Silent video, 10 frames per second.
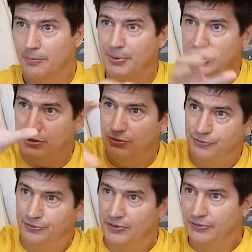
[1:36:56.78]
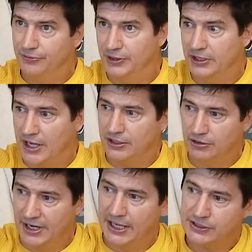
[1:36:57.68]
But you figured out
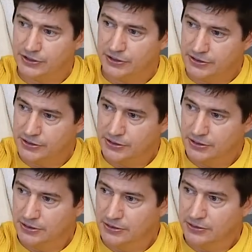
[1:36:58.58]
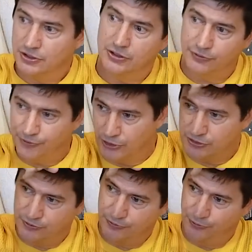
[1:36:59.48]
your answers to the
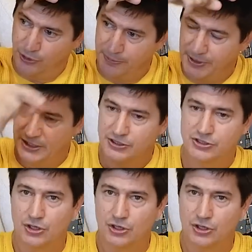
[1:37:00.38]
first 40 pages.